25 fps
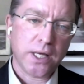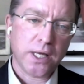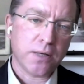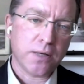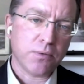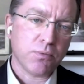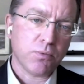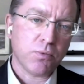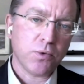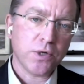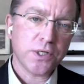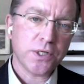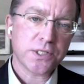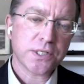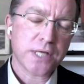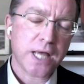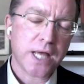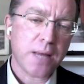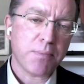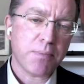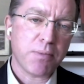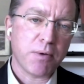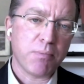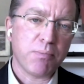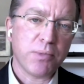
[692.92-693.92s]
and wood's
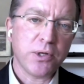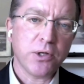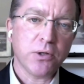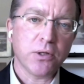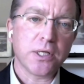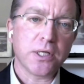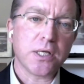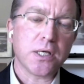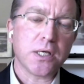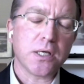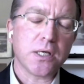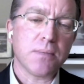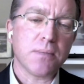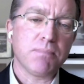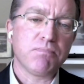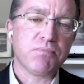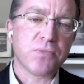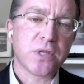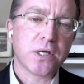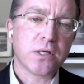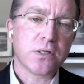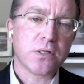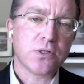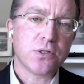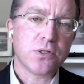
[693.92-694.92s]
capability
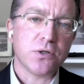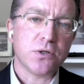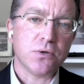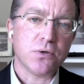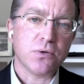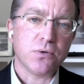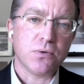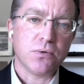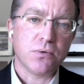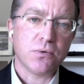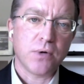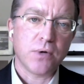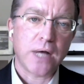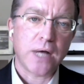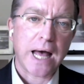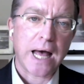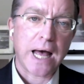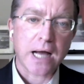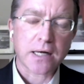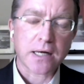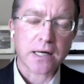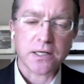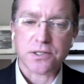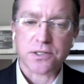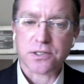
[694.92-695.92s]
to
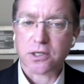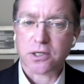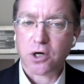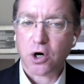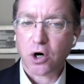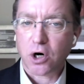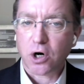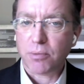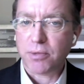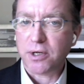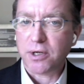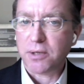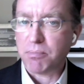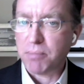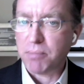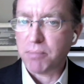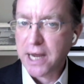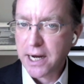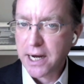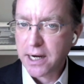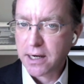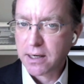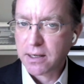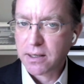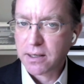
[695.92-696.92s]
act as a carbon
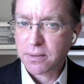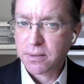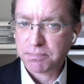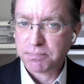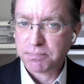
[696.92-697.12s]
bank.